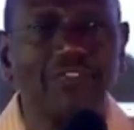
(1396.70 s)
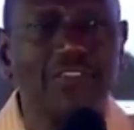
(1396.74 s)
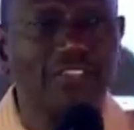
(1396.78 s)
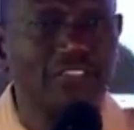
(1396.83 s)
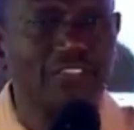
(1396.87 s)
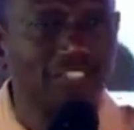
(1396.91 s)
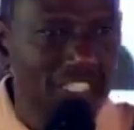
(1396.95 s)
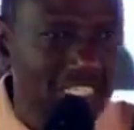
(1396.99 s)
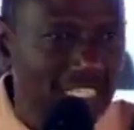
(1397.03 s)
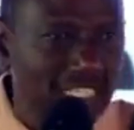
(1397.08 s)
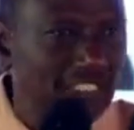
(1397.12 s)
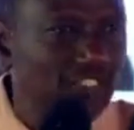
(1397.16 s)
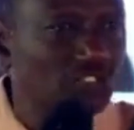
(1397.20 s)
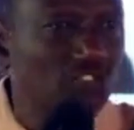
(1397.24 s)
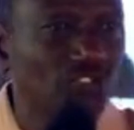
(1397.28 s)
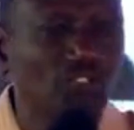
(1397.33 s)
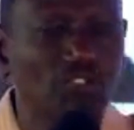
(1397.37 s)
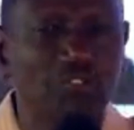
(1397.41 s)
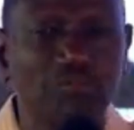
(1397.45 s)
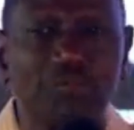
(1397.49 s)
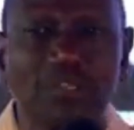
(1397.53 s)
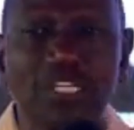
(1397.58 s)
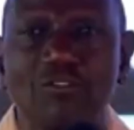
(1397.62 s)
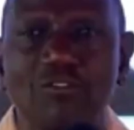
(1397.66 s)
she just told
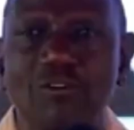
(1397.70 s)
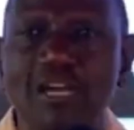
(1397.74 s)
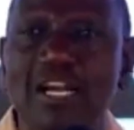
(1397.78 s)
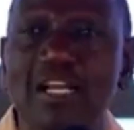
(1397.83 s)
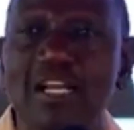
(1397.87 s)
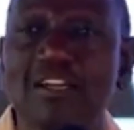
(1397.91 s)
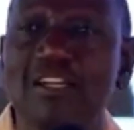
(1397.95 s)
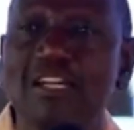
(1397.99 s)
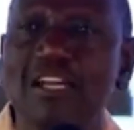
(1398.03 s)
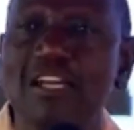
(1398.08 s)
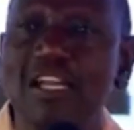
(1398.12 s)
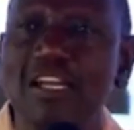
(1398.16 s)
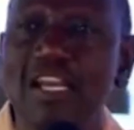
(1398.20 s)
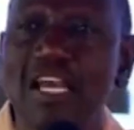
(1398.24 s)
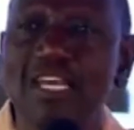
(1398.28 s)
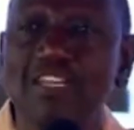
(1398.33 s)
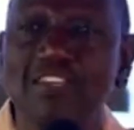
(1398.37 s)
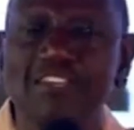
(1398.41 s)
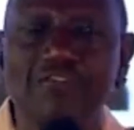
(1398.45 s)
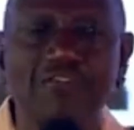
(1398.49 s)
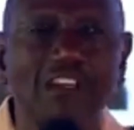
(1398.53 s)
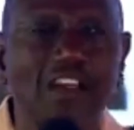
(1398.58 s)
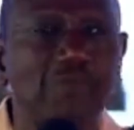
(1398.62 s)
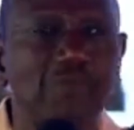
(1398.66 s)
me,
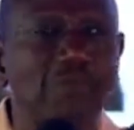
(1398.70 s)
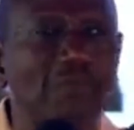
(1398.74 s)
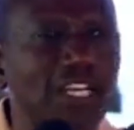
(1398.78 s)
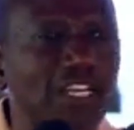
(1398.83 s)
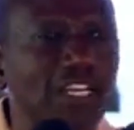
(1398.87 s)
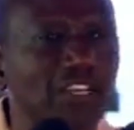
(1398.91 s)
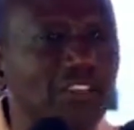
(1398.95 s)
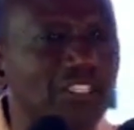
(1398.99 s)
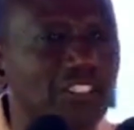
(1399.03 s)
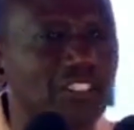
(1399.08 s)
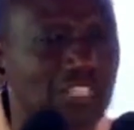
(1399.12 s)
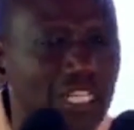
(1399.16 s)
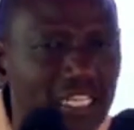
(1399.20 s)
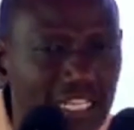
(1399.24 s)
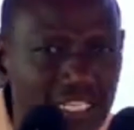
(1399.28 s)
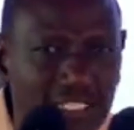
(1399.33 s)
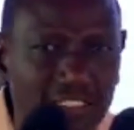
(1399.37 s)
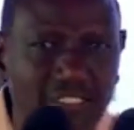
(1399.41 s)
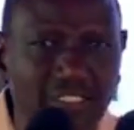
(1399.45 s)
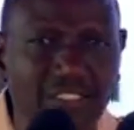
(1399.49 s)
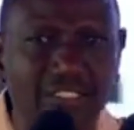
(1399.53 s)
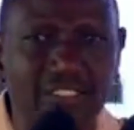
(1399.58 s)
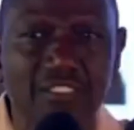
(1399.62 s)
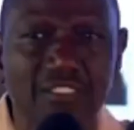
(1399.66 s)
195 million
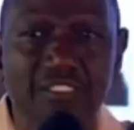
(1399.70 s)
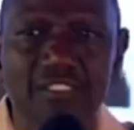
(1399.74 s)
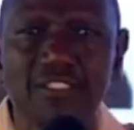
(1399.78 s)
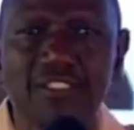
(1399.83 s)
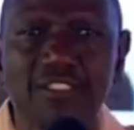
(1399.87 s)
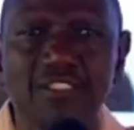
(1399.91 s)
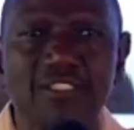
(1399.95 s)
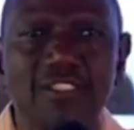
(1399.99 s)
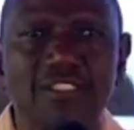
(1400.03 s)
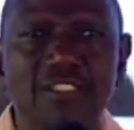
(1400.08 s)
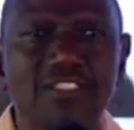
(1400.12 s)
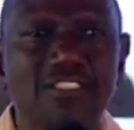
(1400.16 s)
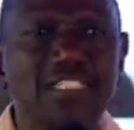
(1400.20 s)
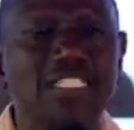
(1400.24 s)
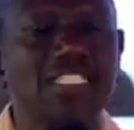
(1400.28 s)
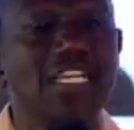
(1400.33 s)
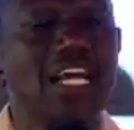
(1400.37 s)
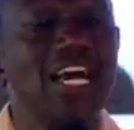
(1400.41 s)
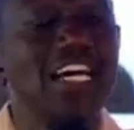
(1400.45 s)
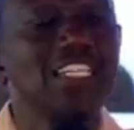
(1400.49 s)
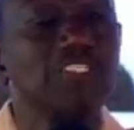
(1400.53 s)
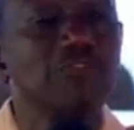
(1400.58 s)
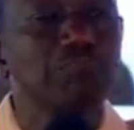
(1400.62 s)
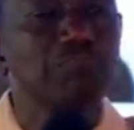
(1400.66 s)
shillings. She
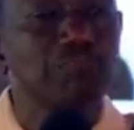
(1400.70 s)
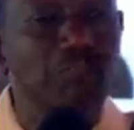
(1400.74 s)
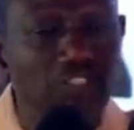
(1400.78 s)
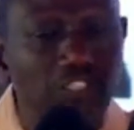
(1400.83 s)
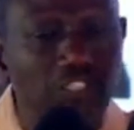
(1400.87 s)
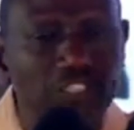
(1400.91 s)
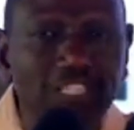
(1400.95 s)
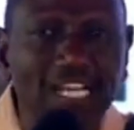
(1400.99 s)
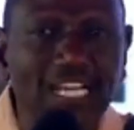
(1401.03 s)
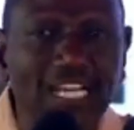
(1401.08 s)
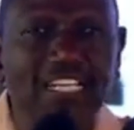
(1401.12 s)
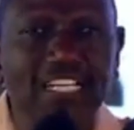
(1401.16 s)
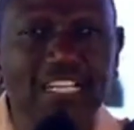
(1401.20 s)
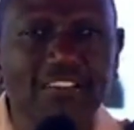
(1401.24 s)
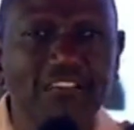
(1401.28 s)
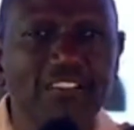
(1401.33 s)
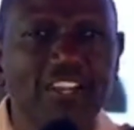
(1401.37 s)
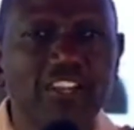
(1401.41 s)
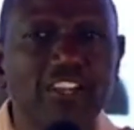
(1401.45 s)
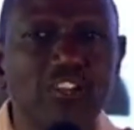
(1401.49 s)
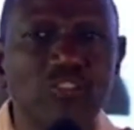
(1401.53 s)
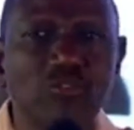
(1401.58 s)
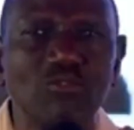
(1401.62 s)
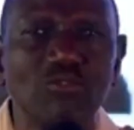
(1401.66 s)
has pushed that
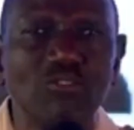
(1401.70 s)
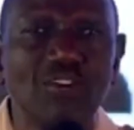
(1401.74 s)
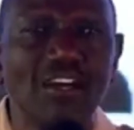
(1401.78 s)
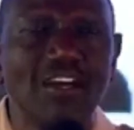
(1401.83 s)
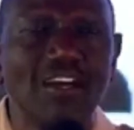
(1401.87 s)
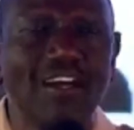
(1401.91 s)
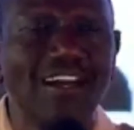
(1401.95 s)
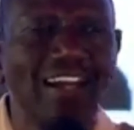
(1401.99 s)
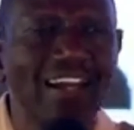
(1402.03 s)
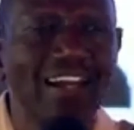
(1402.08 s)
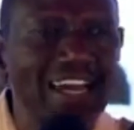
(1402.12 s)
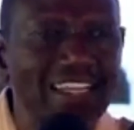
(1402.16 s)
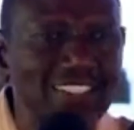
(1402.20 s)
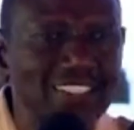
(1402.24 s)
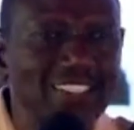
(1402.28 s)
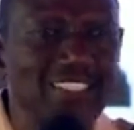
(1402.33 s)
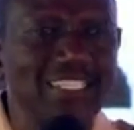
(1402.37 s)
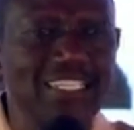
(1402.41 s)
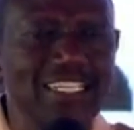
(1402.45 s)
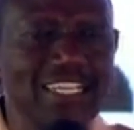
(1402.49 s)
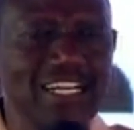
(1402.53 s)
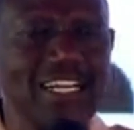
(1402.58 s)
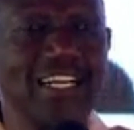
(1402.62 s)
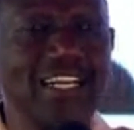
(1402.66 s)
revenue last
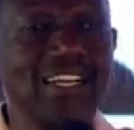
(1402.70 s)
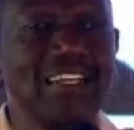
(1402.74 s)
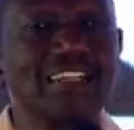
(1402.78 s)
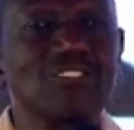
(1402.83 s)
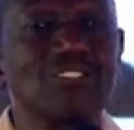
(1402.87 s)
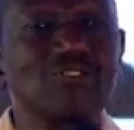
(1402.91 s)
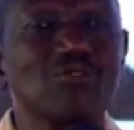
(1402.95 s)
year to